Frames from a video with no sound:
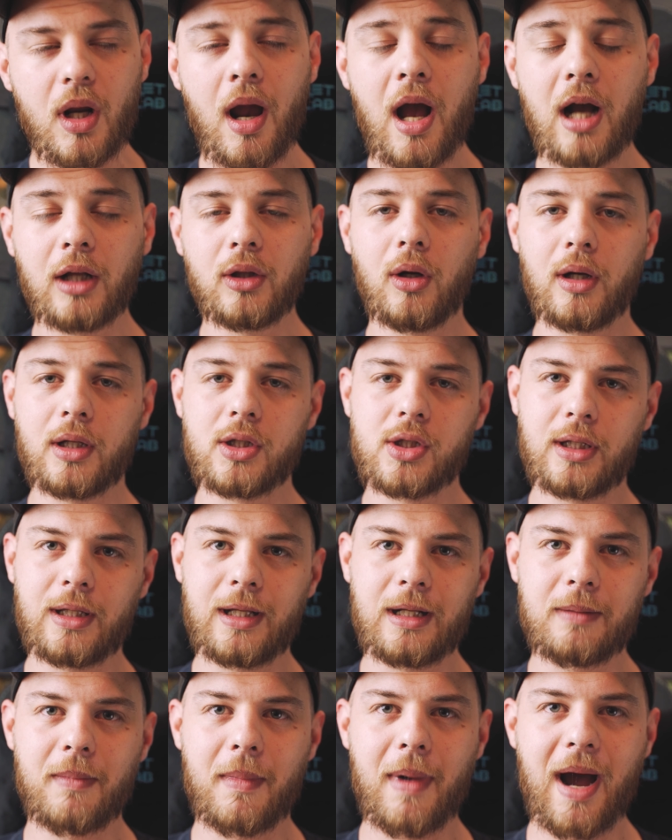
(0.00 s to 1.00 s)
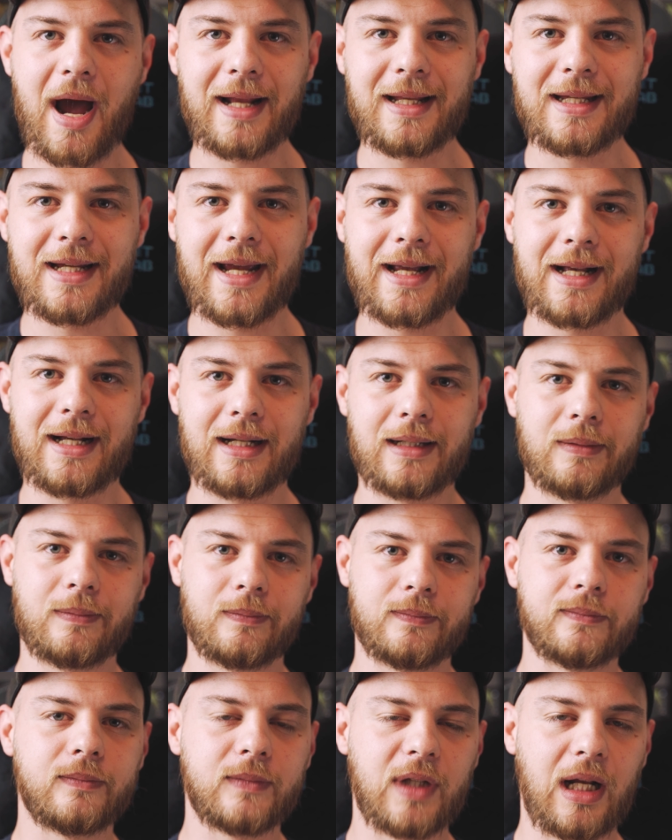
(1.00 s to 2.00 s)
acknowledge that it might take
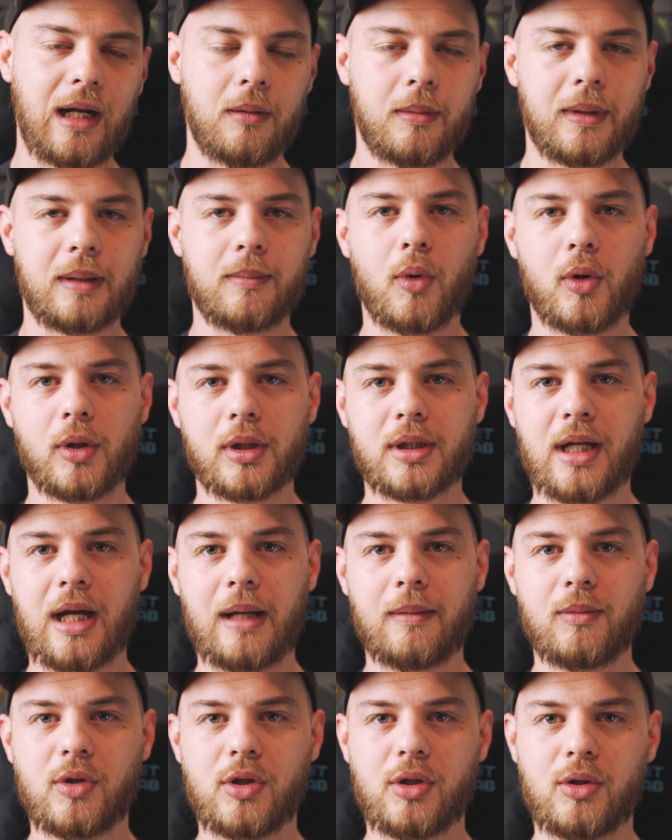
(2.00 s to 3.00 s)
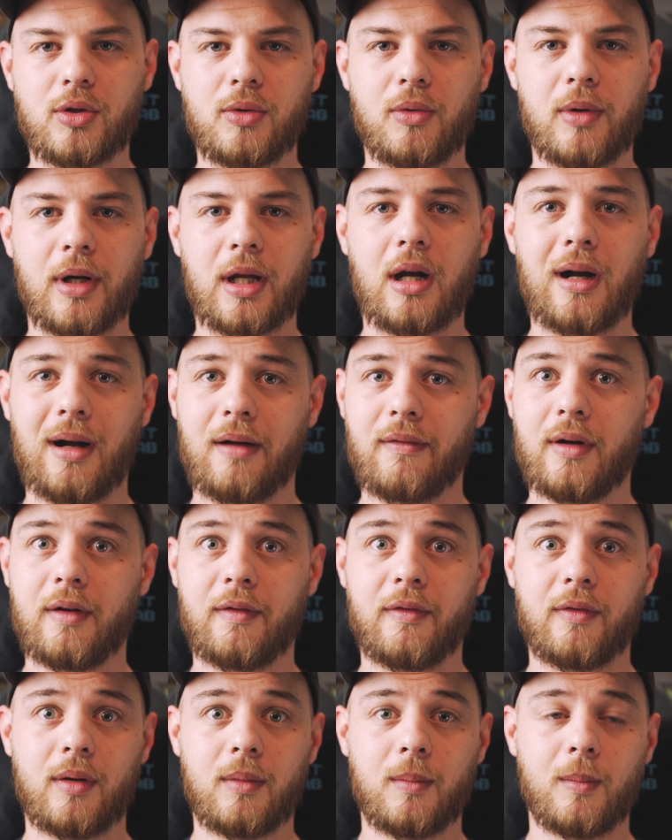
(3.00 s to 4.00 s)
a little bit more time to recover
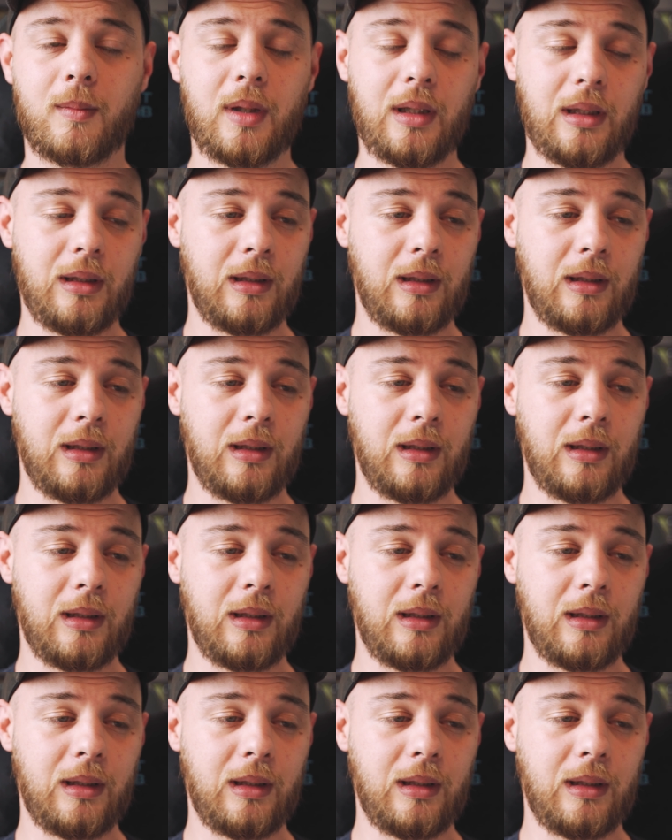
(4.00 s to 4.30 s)
from